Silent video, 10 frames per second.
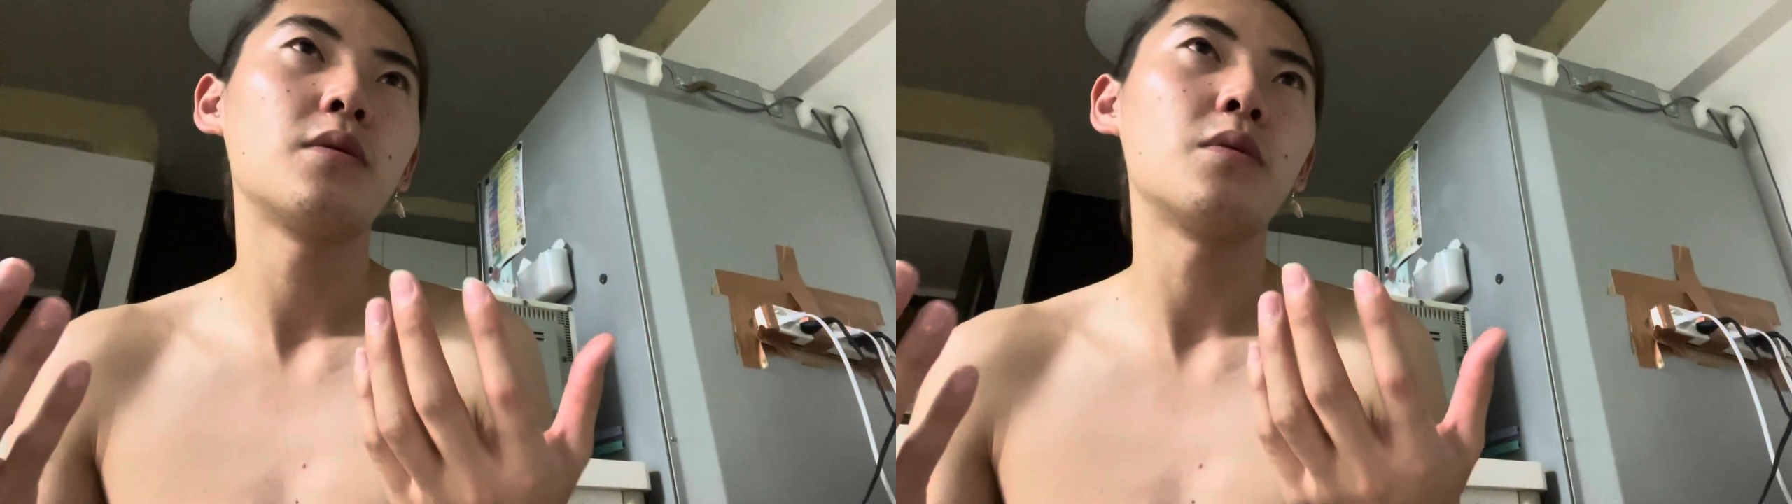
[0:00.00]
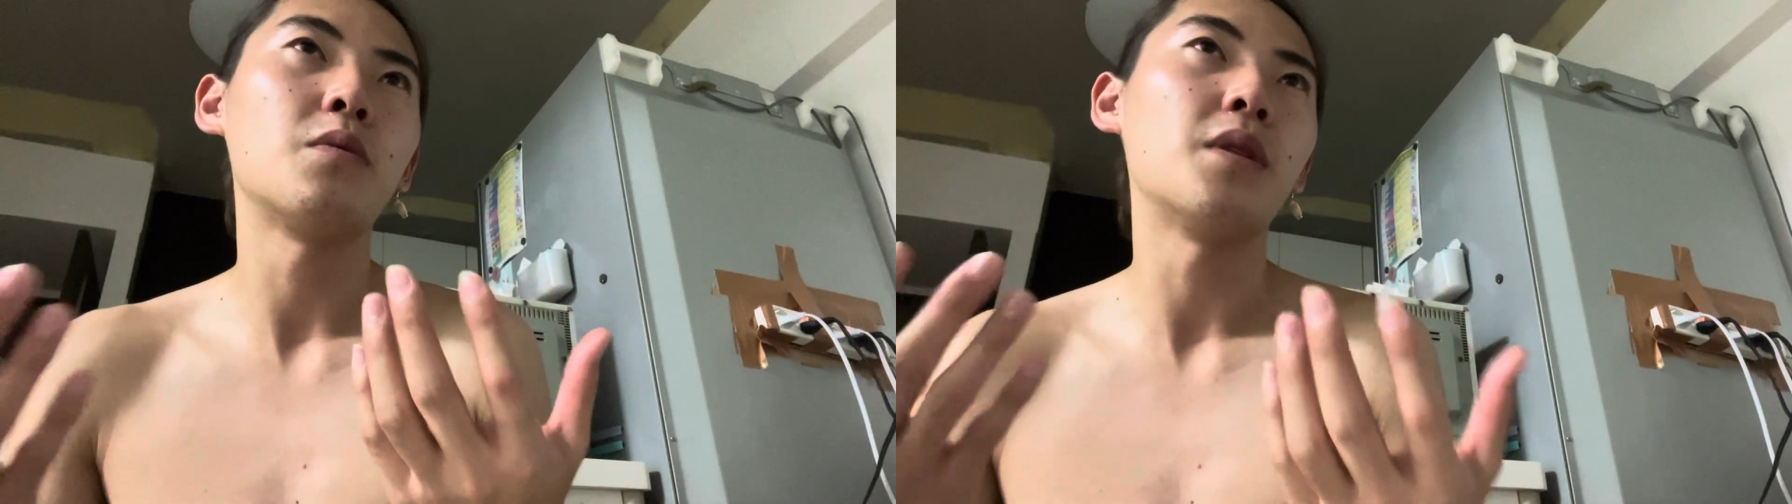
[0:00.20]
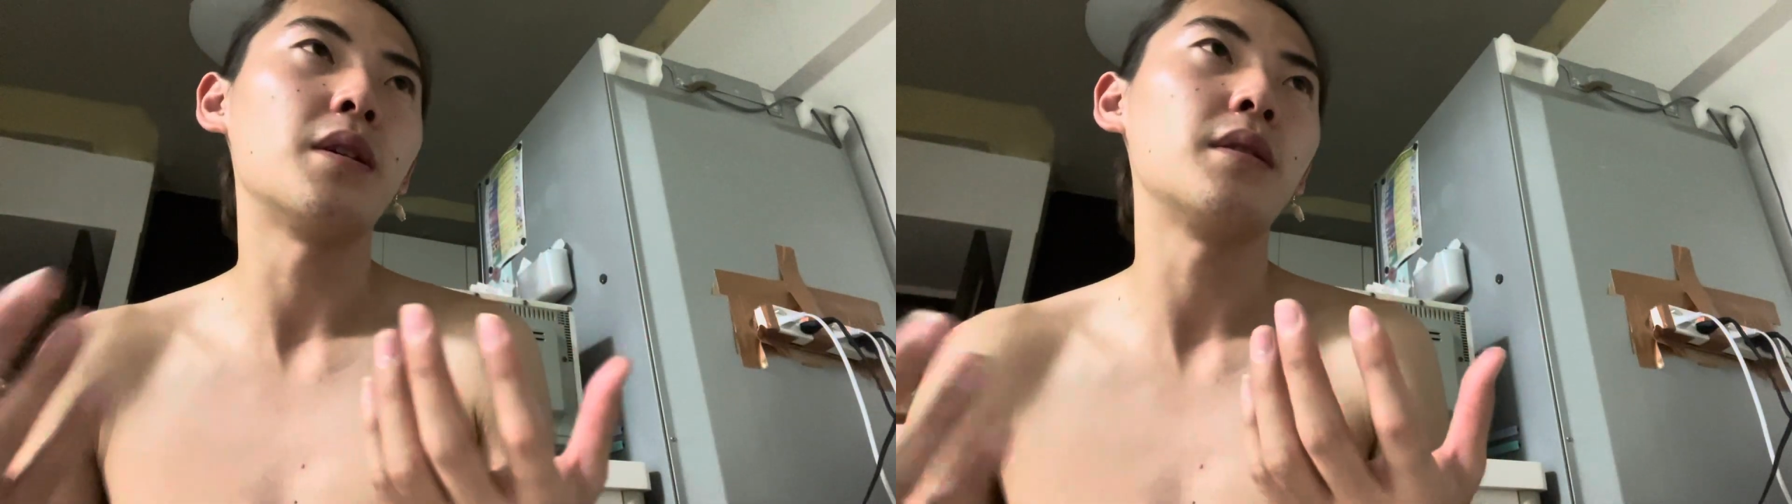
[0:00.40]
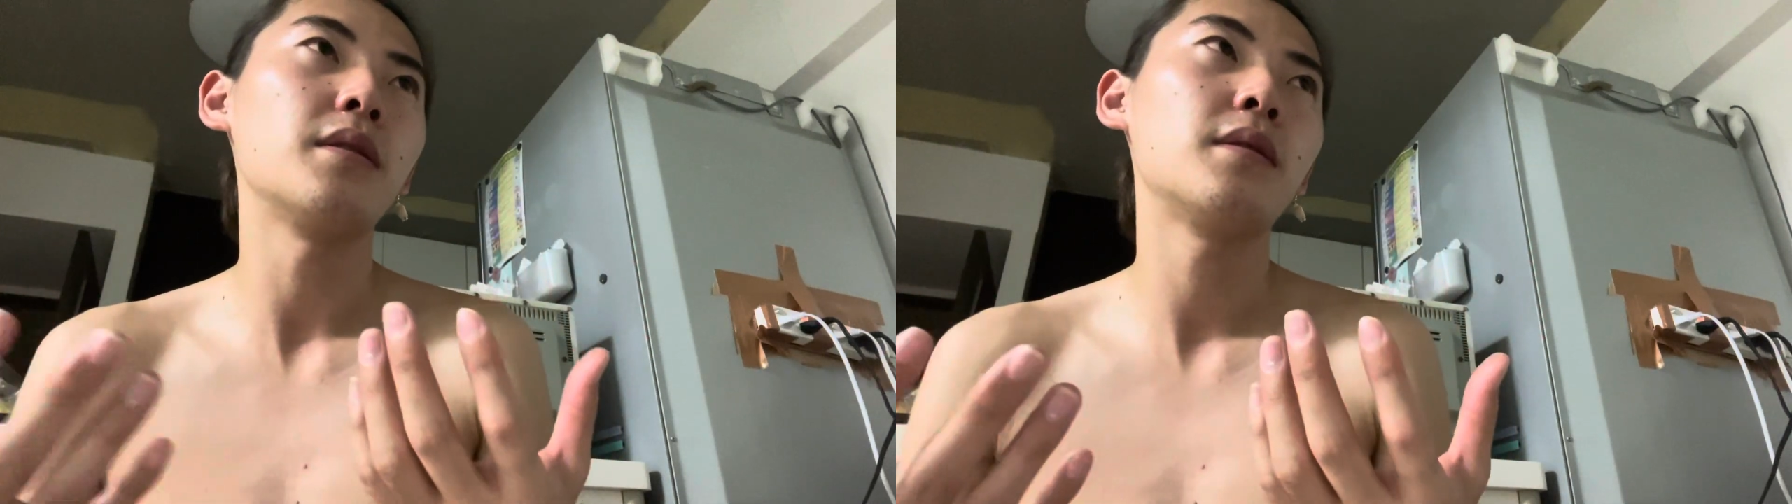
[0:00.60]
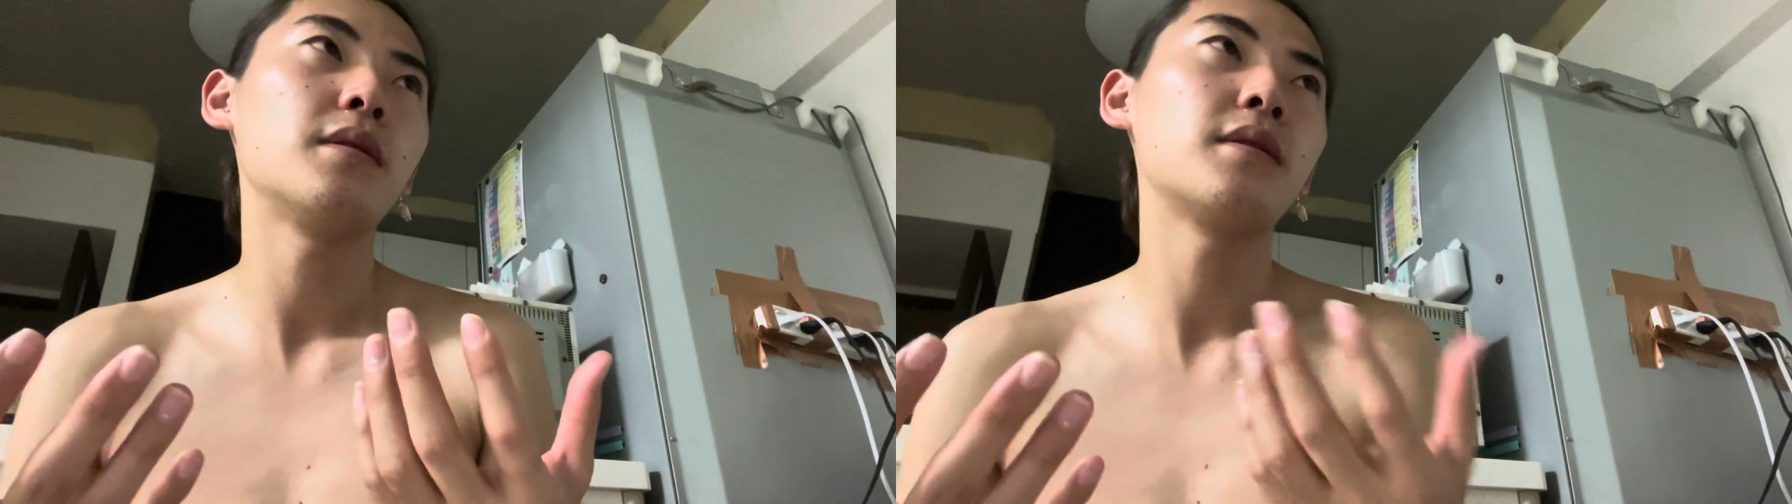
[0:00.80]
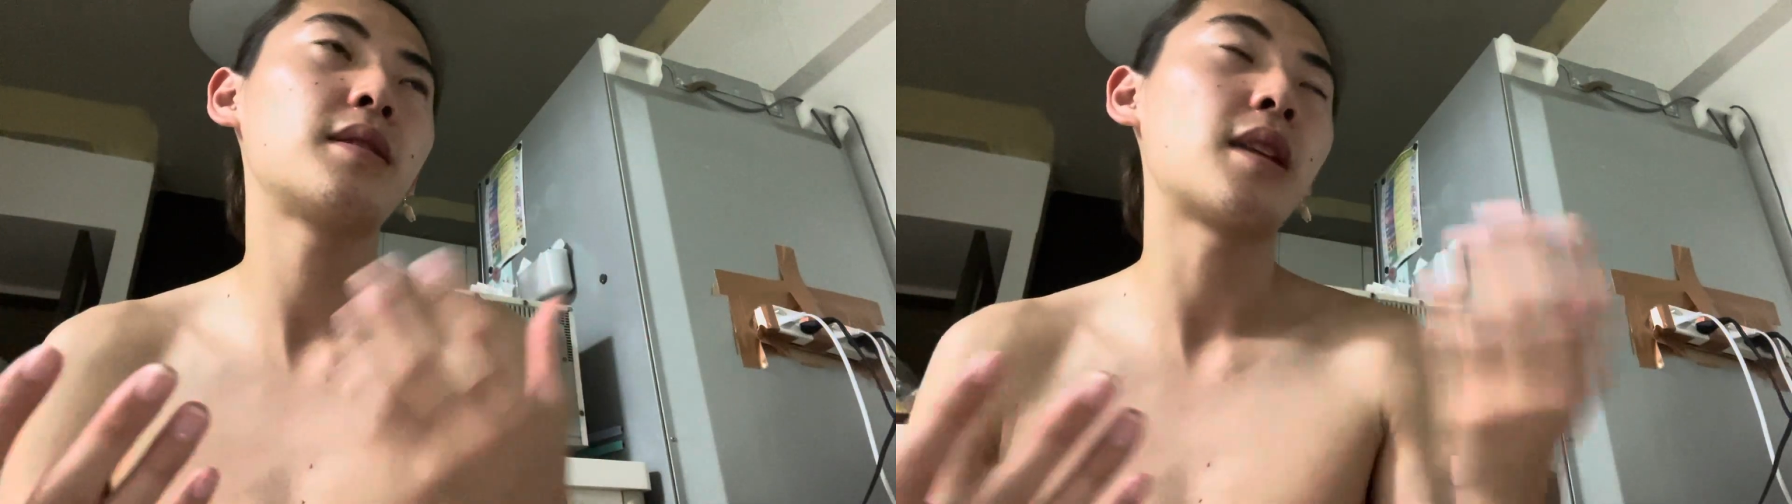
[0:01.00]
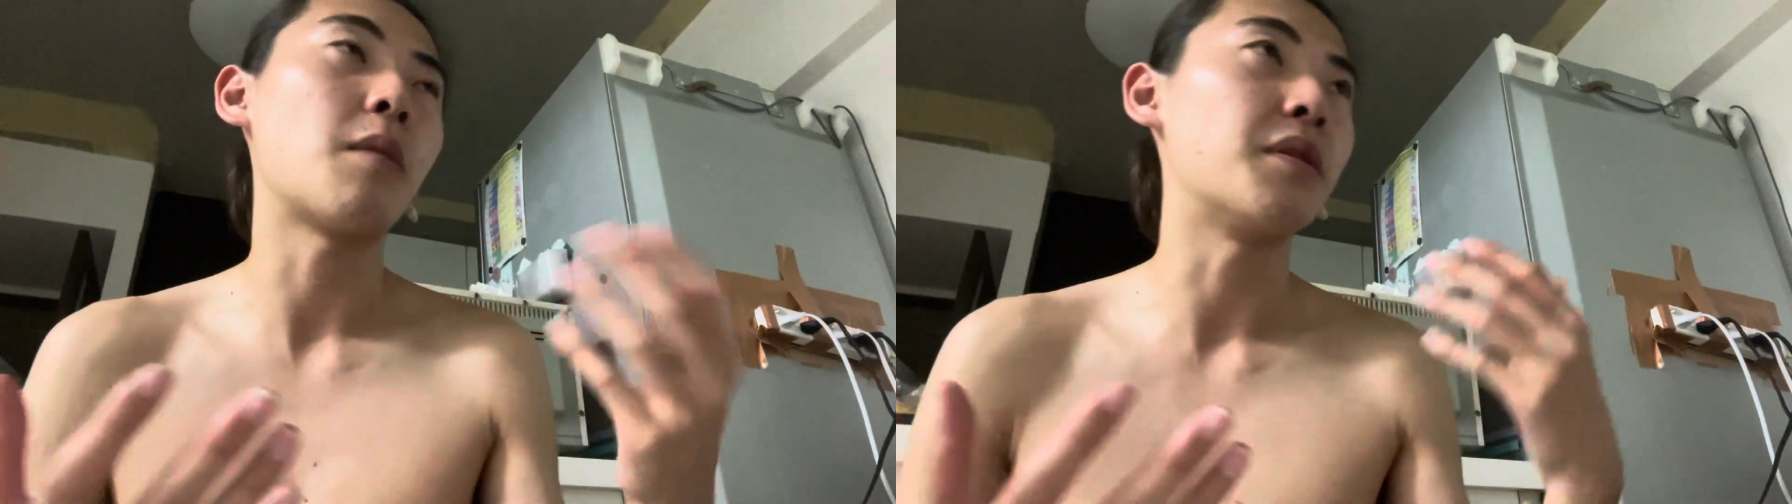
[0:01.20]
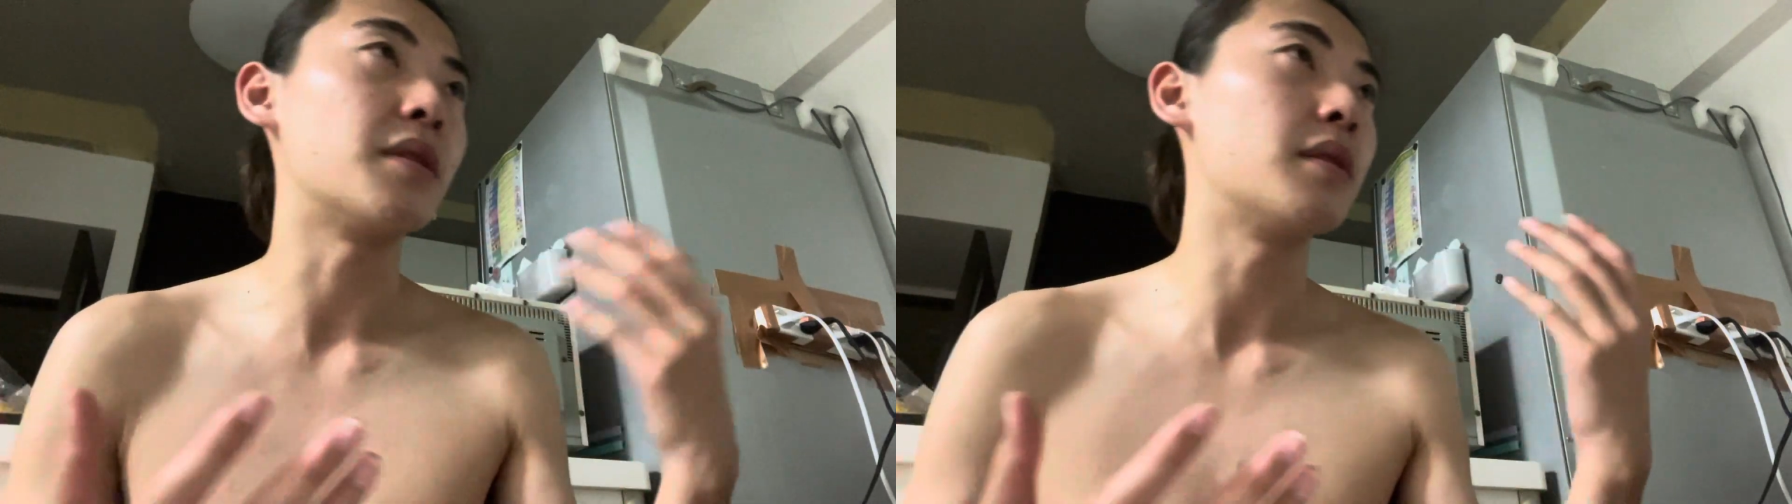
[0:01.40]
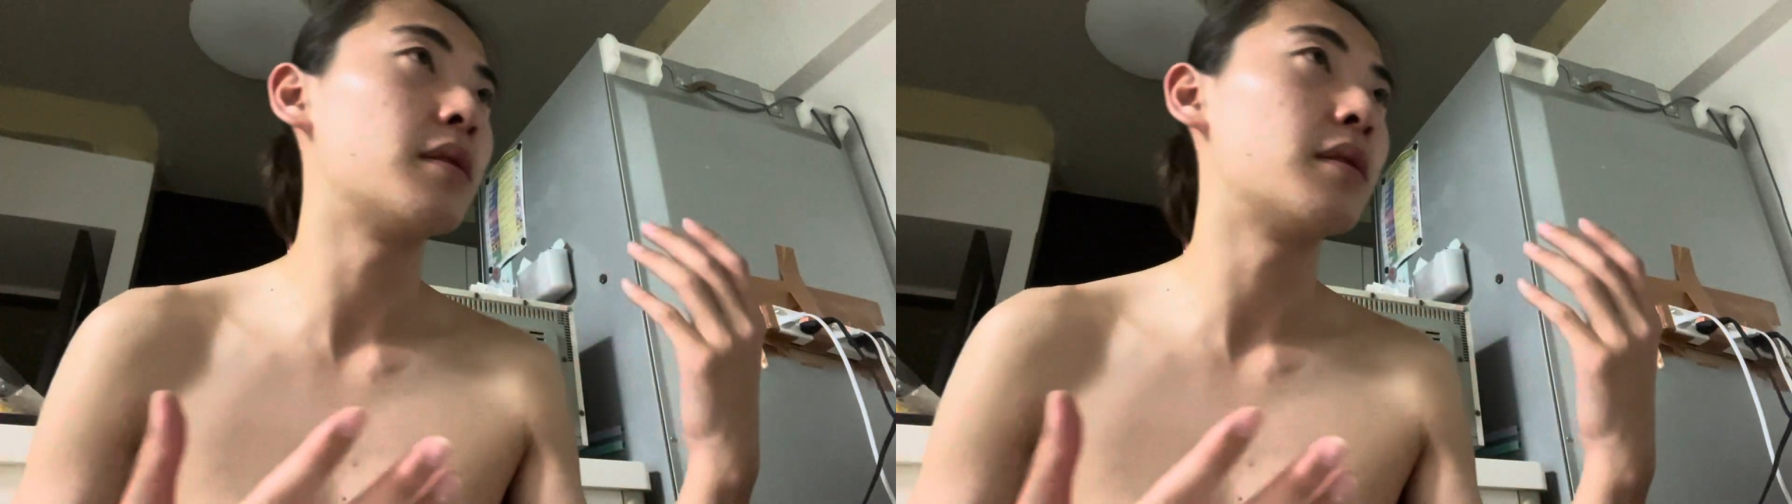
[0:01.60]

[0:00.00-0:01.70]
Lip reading: what someone